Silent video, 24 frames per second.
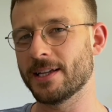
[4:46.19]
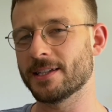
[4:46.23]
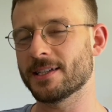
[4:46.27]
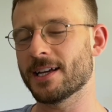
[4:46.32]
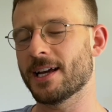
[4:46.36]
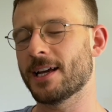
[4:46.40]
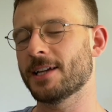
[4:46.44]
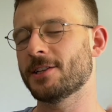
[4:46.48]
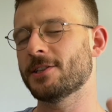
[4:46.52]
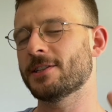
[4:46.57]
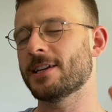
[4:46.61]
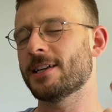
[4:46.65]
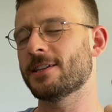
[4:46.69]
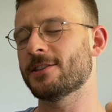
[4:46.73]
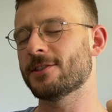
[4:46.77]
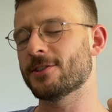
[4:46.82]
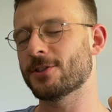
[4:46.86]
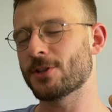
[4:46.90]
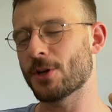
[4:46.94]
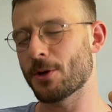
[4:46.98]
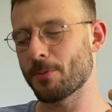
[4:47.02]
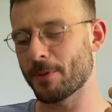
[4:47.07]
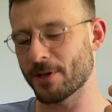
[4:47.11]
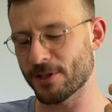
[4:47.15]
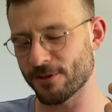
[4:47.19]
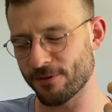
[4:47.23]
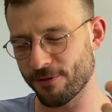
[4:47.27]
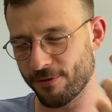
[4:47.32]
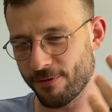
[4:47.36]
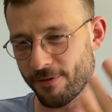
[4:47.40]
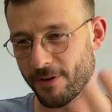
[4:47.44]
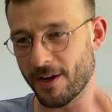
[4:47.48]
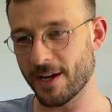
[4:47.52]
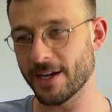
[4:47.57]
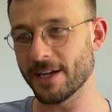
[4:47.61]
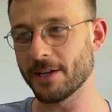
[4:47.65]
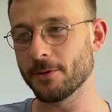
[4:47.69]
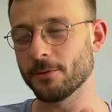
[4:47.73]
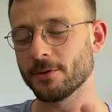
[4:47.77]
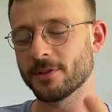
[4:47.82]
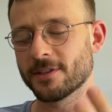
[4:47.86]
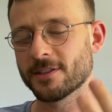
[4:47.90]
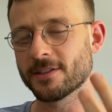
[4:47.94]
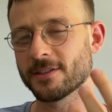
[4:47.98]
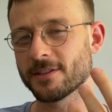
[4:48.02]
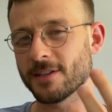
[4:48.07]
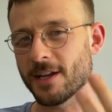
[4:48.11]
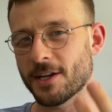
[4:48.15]
I just had so much fun. It was
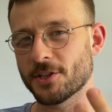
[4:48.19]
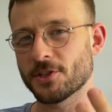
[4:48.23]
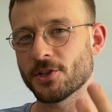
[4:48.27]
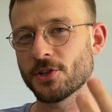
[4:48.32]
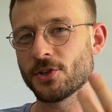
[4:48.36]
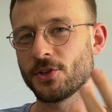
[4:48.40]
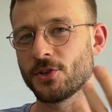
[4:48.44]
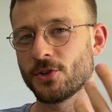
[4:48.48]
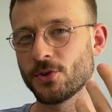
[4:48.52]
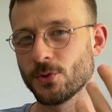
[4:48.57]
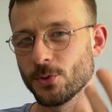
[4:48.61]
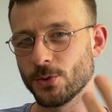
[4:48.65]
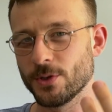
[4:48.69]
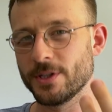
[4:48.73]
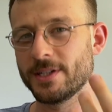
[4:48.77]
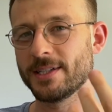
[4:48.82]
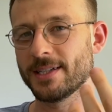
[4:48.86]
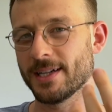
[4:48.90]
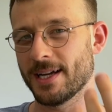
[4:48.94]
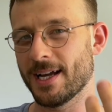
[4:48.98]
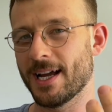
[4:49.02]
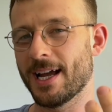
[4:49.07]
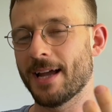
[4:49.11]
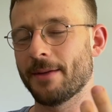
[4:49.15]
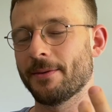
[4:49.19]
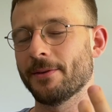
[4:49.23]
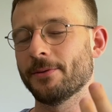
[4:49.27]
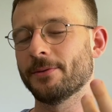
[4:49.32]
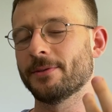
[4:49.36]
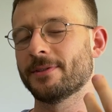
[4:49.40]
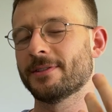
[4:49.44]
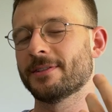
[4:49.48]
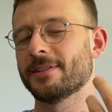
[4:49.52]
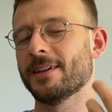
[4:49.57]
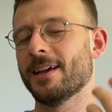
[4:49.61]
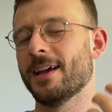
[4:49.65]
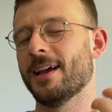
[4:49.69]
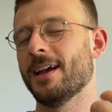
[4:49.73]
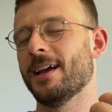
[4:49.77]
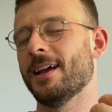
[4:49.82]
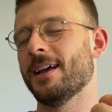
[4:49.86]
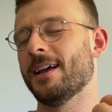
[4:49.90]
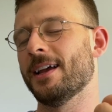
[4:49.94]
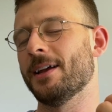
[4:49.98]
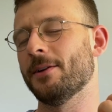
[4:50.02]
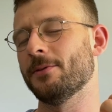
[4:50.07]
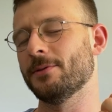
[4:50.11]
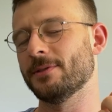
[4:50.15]
such a good time. It was
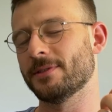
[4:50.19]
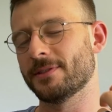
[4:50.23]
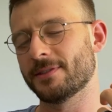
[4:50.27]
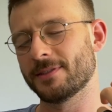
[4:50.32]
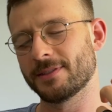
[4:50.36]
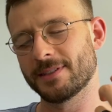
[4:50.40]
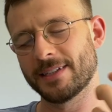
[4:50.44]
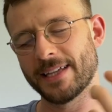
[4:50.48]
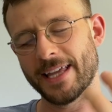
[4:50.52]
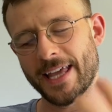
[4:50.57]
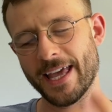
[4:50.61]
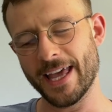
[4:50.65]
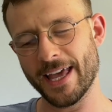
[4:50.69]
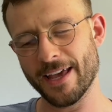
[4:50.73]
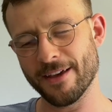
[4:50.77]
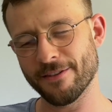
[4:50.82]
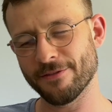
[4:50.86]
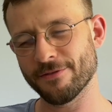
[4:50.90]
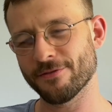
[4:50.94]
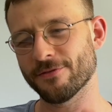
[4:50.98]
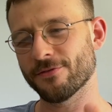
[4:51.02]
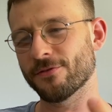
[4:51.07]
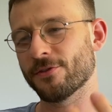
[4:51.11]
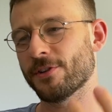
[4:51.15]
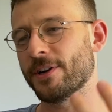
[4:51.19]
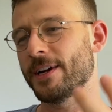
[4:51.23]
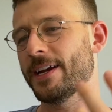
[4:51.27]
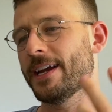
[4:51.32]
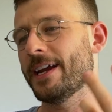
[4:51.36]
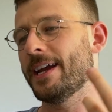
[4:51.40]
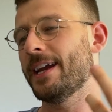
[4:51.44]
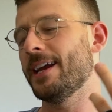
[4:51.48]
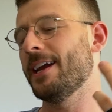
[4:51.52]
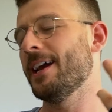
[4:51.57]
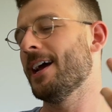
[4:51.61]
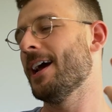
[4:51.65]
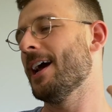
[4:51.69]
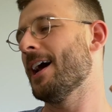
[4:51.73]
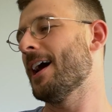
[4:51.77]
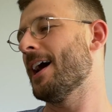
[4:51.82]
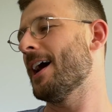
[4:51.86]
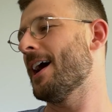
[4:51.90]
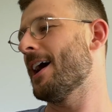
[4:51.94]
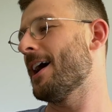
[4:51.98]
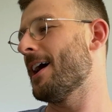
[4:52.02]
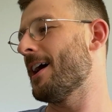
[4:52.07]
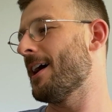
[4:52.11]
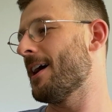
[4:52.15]
carefree,
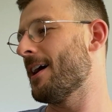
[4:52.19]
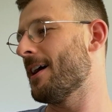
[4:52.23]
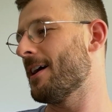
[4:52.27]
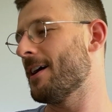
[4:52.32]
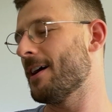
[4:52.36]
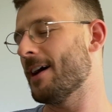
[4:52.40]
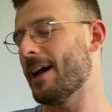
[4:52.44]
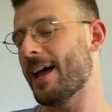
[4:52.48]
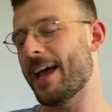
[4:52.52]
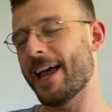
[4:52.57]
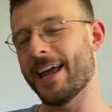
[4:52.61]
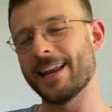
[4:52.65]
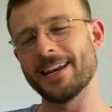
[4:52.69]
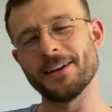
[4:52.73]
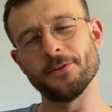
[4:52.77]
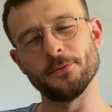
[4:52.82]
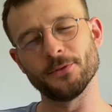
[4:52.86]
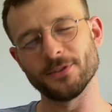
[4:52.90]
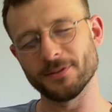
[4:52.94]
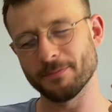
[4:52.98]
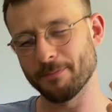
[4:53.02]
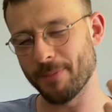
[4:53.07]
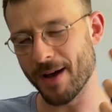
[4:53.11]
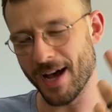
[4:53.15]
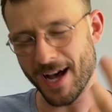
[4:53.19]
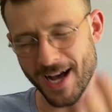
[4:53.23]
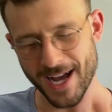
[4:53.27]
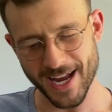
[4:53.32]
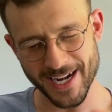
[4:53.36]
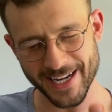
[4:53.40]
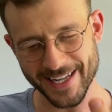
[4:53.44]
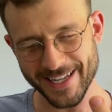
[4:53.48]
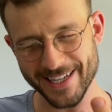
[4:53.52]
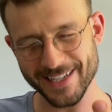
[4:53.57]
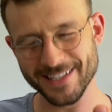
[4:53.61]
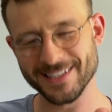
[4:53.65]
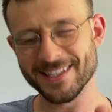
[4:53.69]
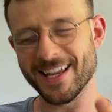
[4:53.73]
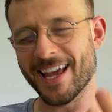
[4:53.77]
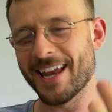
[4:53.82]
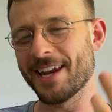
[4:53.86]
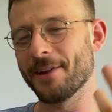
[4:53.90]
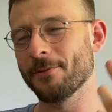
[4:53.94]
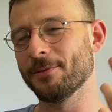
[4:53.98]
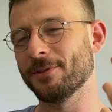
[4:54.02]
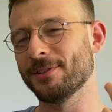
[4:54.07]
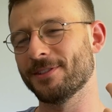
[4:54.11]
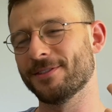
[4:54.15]
and it was parties, and it
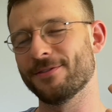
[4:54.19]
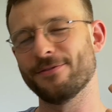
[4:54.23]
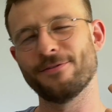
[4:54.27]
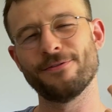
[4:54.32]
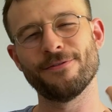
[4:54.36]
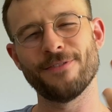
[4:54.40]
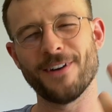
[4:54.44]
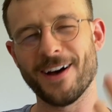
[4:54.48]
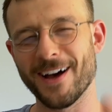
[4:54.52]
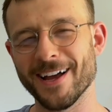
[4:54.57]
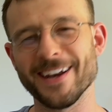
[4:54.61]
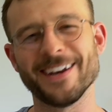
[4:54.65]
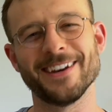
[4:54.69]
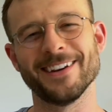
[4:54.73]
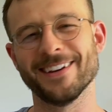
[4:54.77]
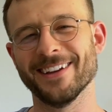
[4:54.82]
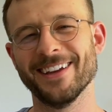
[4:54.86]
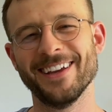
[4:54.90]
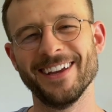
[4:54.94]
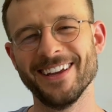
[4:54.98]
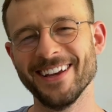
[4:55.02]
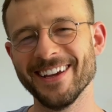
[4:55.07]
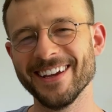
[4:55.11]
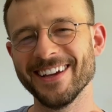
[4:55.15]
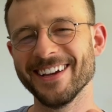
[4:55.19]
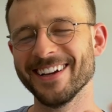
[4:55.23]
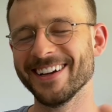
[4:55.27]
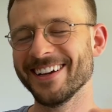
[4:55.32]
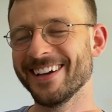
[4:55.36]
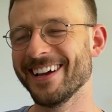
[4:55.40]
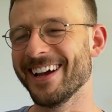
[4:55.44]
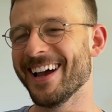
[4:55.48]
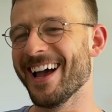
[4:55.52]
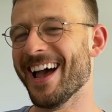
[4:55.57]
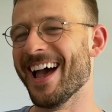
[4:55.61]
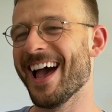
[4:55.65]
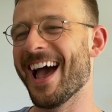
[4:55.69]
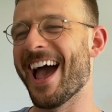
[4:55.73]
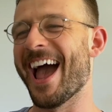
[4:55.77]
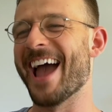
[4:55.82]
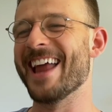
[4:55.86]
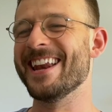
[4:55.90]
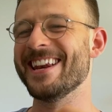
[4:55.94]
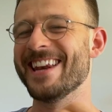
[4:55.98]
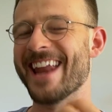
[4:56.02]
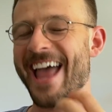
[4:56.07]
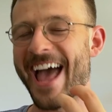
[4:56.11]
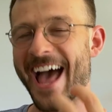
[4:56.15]
was fun.
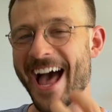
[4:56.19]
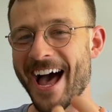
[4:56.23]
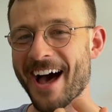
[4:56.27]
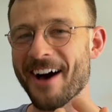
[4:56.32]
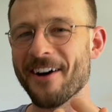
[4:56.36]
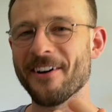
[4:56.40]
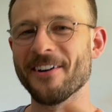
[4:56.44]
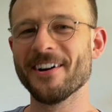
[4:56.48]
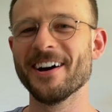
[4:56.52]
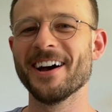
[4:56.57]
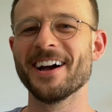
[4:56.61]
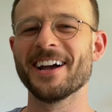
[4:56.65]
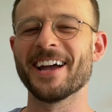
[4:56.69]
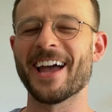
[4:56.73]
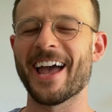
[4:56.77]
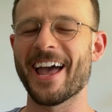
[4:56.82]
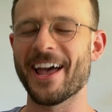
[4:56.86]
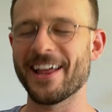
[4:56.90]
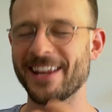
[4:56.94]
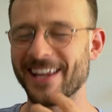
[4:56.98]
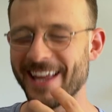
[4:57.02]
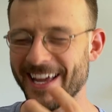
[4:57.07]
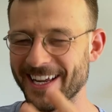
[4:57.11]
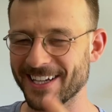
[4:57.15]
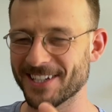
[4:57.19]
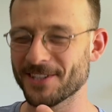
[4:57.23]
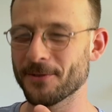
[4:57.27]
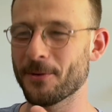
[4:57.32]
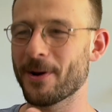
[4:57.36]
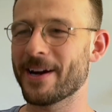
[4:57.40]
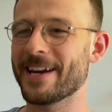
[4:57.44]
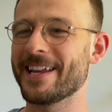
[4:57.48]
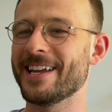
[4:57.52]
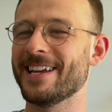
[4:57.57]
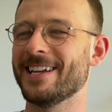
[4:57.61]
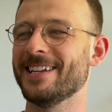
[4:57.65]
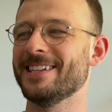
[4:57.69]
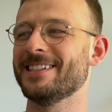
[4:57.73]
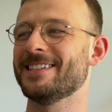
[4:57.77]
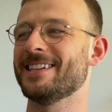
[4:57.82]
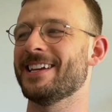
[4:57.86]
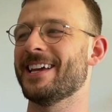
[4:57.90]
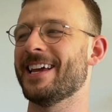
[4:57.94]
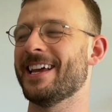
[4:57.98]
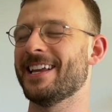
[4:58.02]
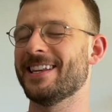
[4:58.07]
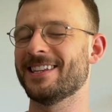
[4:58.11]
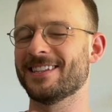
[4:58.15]
And now, late 20s,
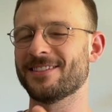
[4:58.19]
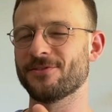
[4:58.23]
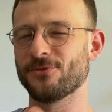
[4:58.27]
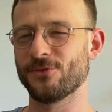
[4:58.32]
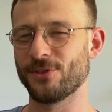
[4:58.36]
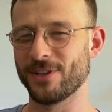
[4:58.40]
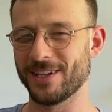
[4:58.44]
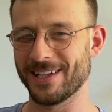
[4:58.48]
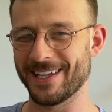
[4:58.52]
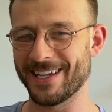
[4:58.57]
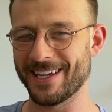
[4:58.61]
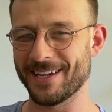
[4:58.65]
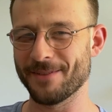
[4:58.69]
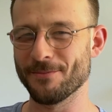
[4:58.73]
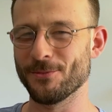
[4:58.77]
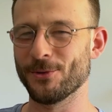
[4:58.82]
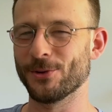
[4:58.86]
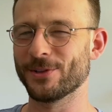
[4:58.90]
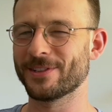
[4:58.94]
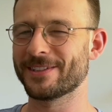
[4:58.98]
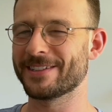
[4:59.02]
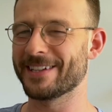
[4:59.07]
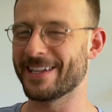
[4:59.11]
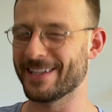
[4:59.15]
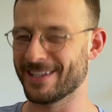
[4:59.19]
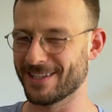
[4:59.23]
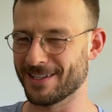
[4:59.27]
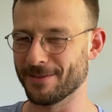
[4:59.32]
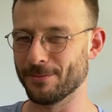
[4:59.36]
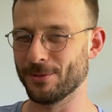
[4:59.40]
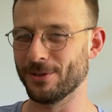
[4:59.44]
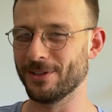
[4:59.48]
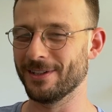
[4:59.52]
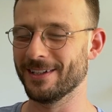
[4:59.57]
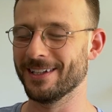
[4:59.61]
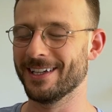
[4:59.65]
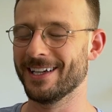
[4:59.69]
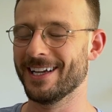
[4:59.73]
it's really more sensible.